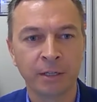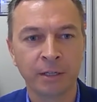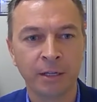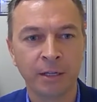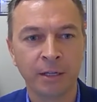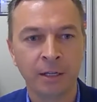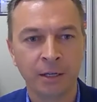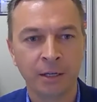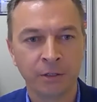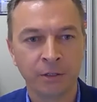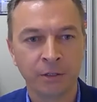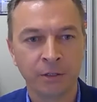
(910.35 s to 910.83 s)

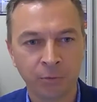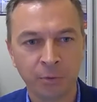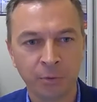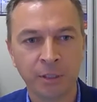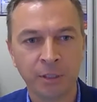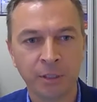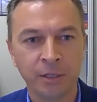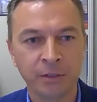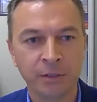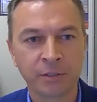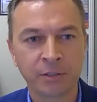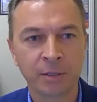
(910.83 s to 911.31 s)
And so we need
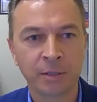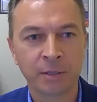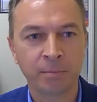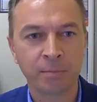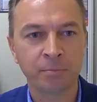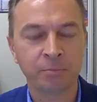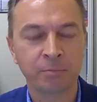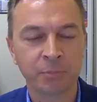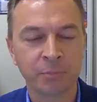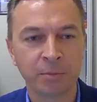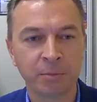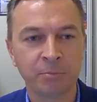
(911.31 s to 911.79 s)
some
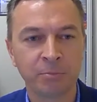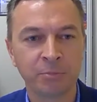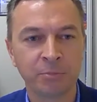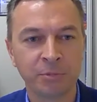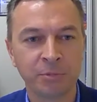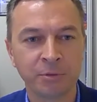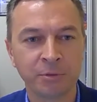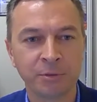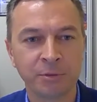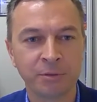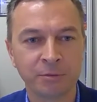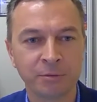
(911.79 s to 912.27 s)

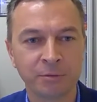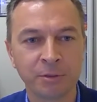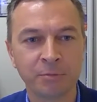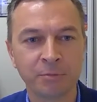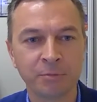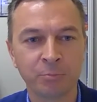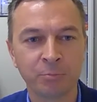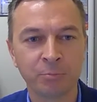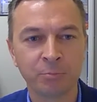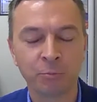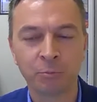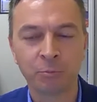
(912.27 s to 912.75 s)

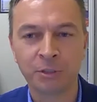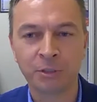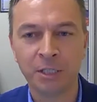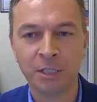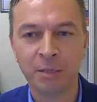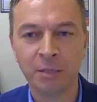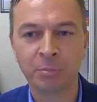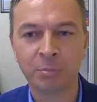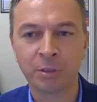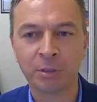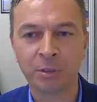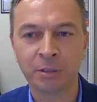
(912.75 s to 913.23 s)

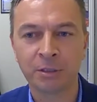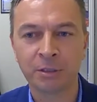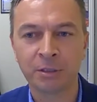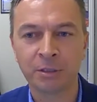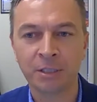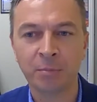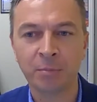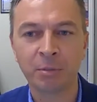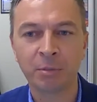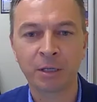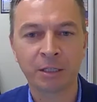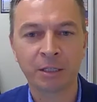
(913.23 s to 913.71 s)
deeper
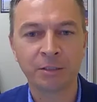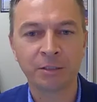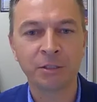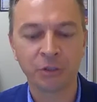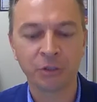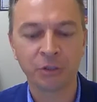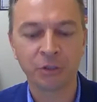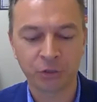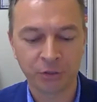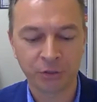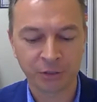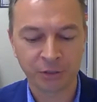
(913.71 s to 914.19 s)

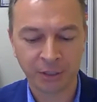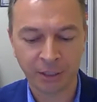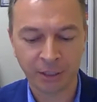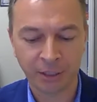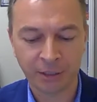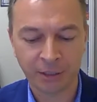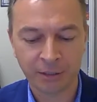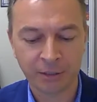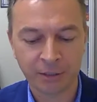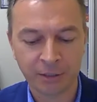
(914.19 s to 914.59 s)
conditions here